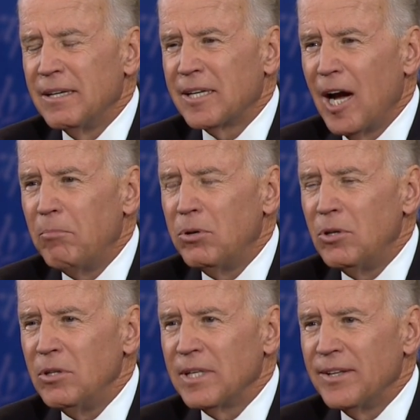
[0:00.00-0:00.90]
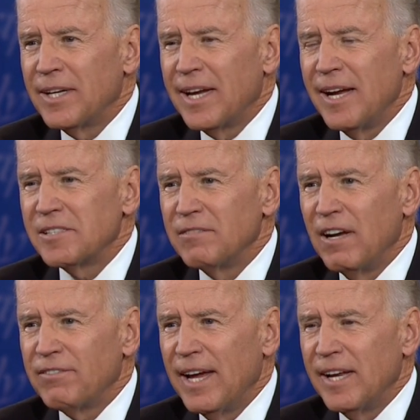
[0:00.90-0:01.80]
Kabul in the case of
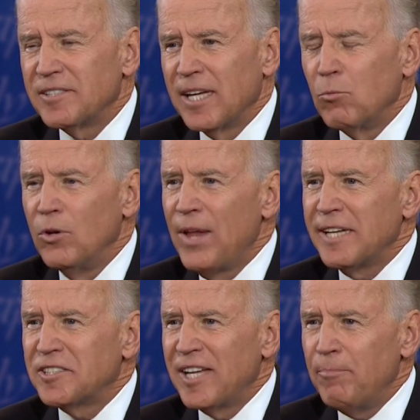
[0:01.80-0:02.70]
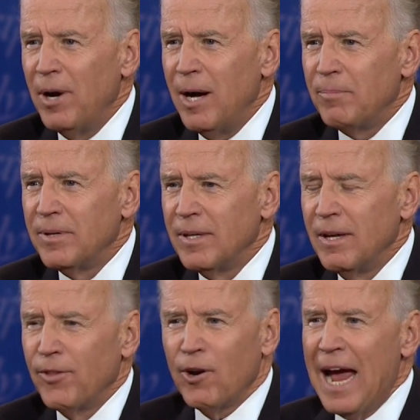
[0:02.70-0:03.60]
Afghanistan will not step up.
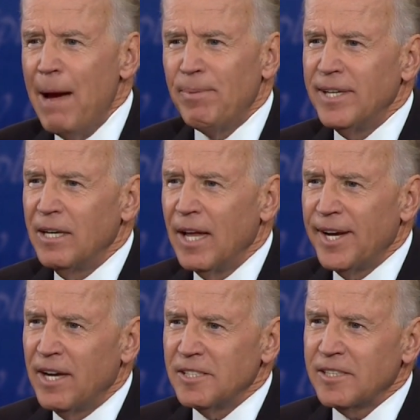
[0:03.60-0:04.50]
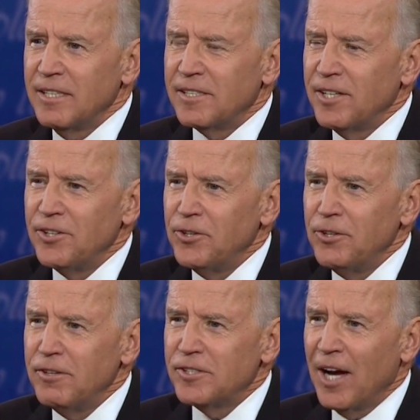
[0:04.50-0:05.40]
They're happy to let us continue to
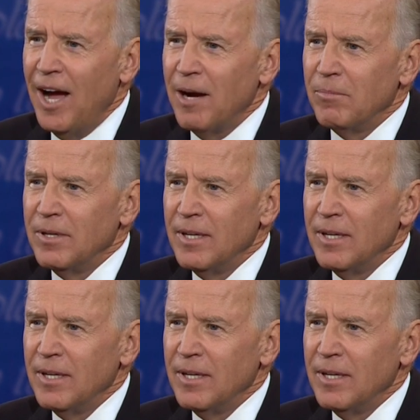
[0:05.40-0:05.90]
do the job.